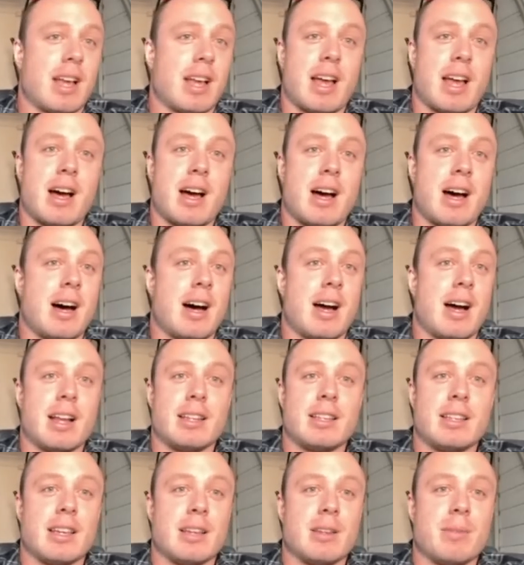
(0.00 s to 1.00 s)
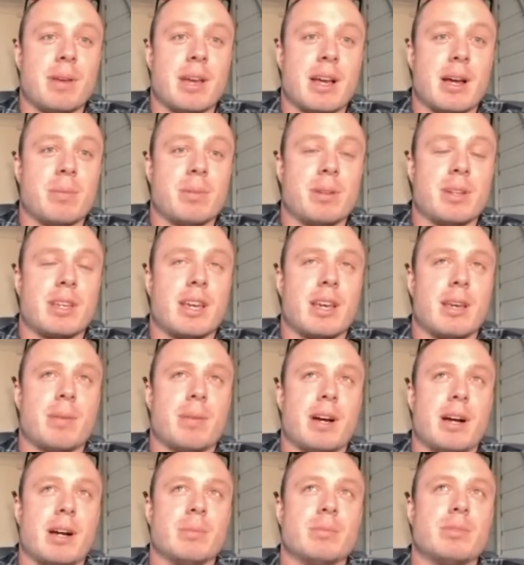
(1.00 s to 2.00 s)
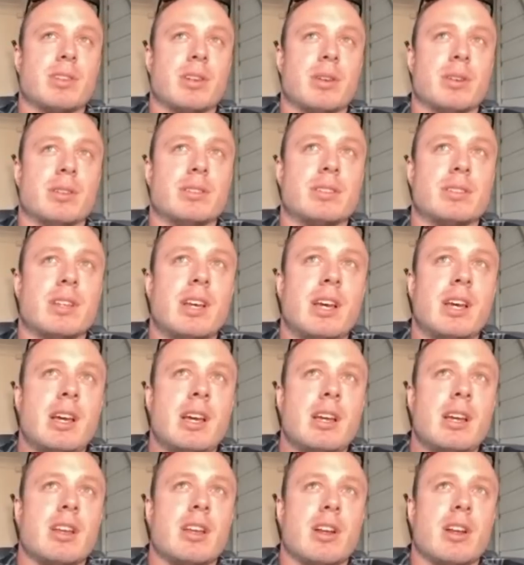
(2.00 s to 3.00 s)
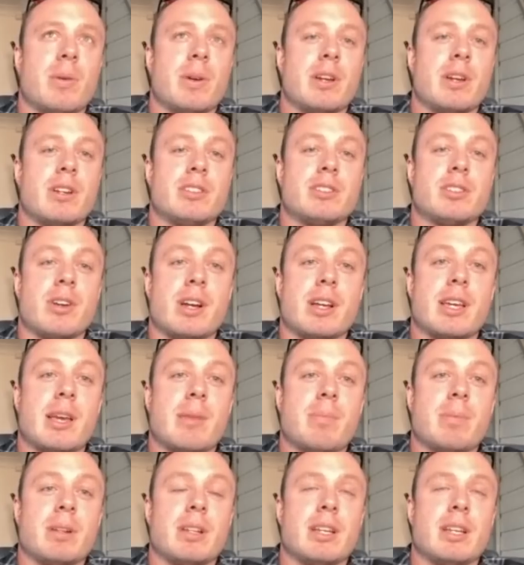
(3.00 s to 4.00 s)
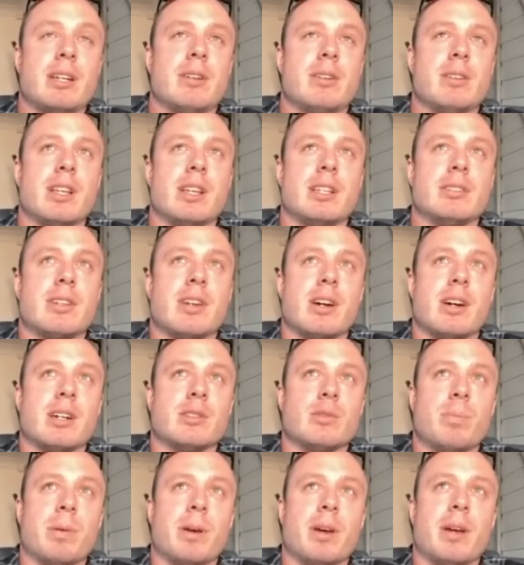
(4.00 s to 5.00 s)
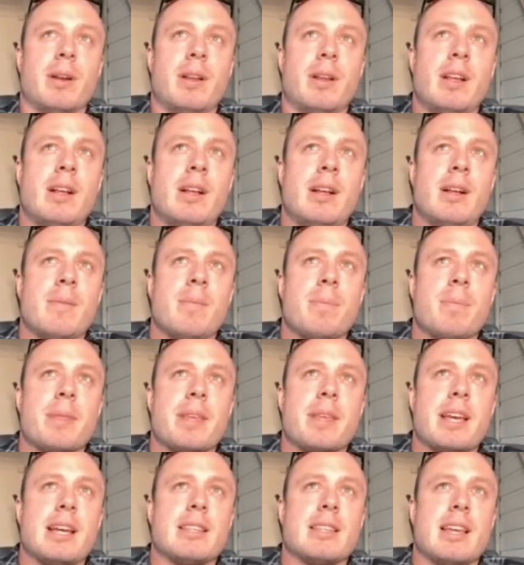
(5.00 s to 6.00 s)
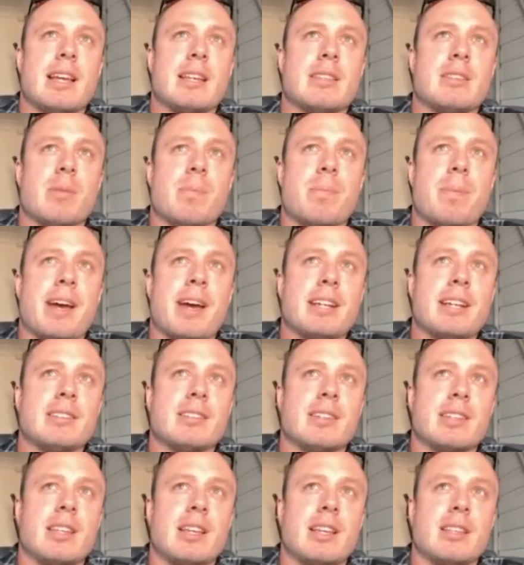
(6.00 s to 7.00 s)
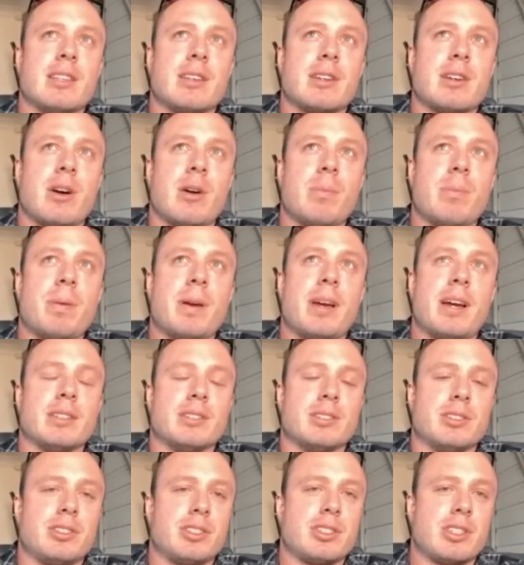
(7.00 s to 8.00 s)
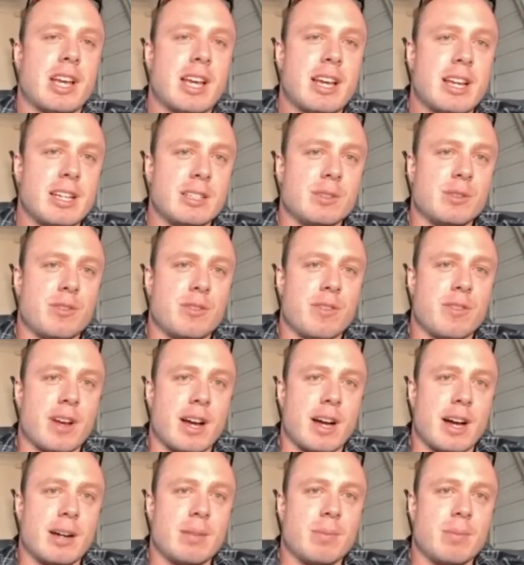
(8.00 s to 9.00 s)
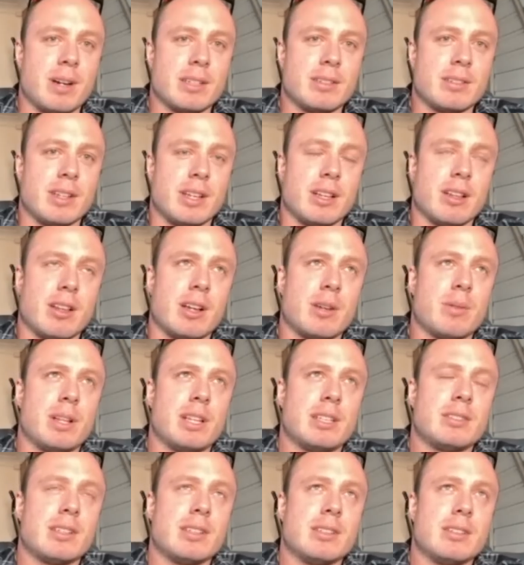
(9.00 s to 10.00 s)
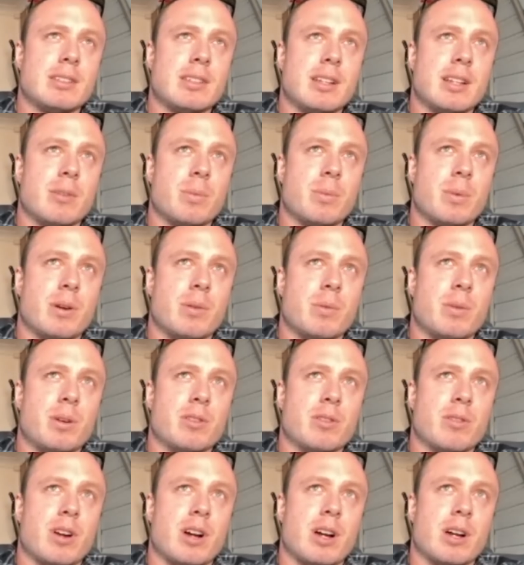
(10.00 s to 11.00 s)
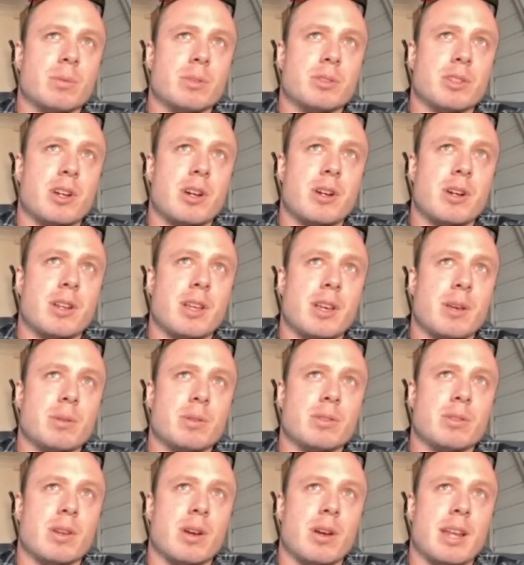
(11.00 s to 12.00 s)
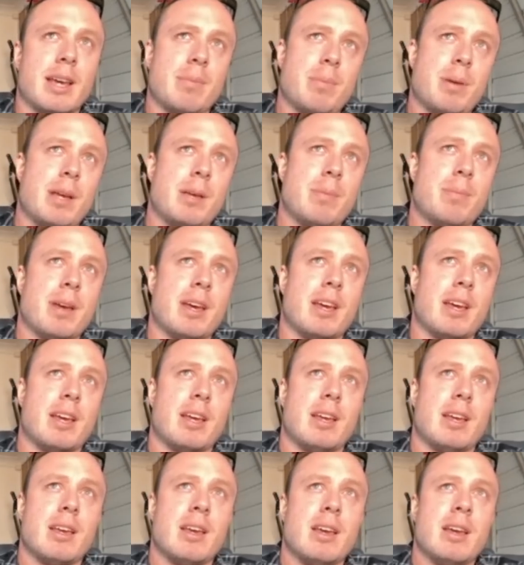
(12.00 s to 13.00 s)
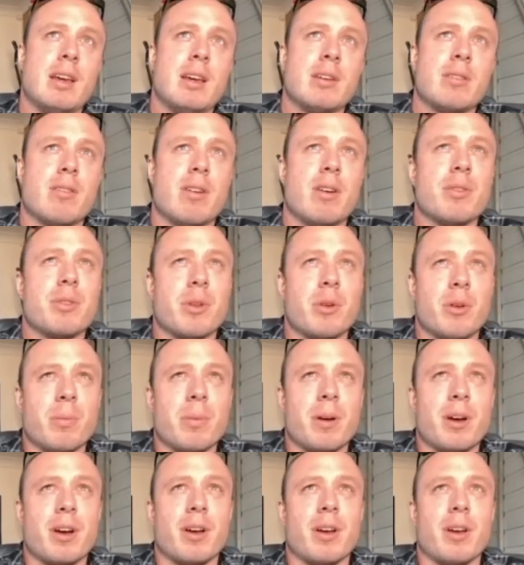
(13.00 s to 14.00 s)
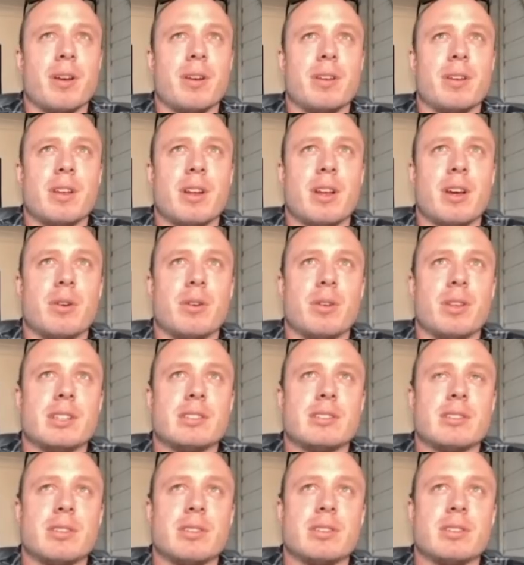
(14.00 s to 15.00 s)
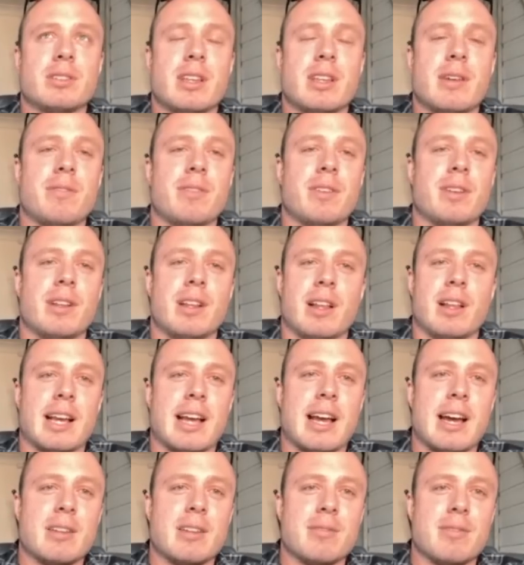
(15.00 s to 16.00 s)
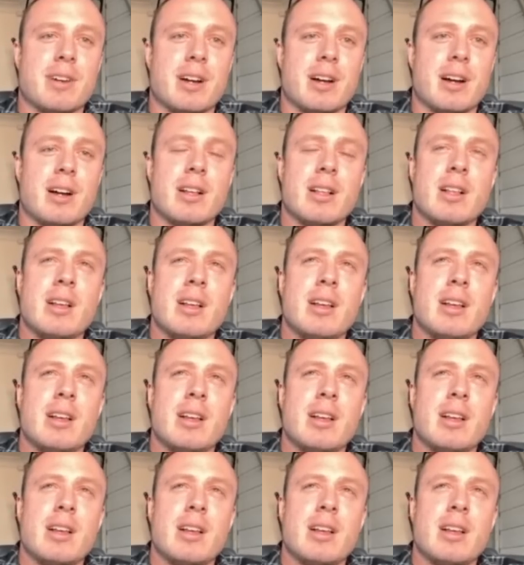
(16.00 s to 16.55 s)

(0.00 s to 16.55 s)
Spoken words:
aren't going to be able to keep up. So it's, we got to try and keep a lid on these guys. But it depends. I think the compounds change for arm wrestling. Like, well, let's consider what Ryan was on. He was on MPP, growth hormone, all that sort of stuff, and like Anavar.